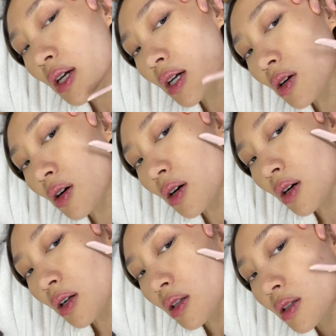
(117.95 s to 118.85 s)
at
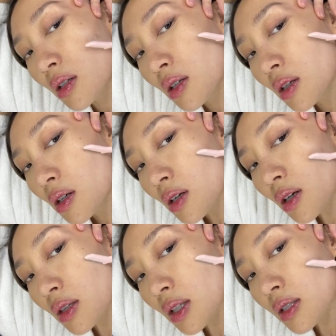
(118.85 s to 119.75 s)
all
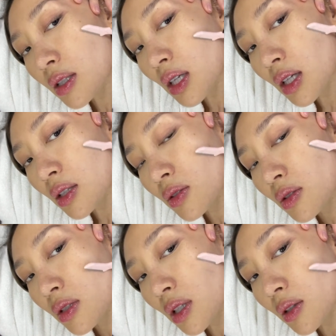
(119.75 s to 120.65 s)
on the skin,
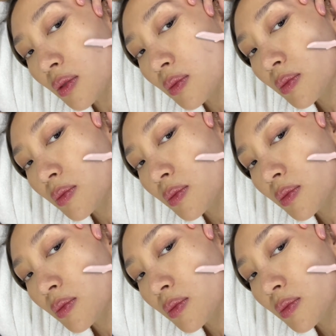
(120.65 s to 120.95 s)
so.